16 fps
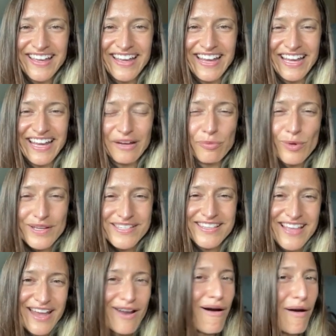it wasn't
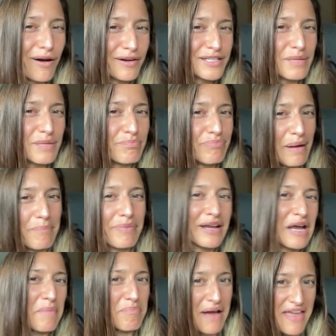that hard to bump it
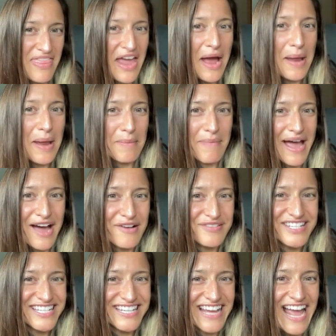up by that
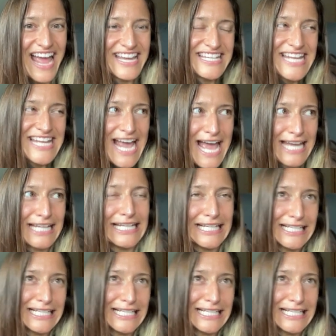amount and yet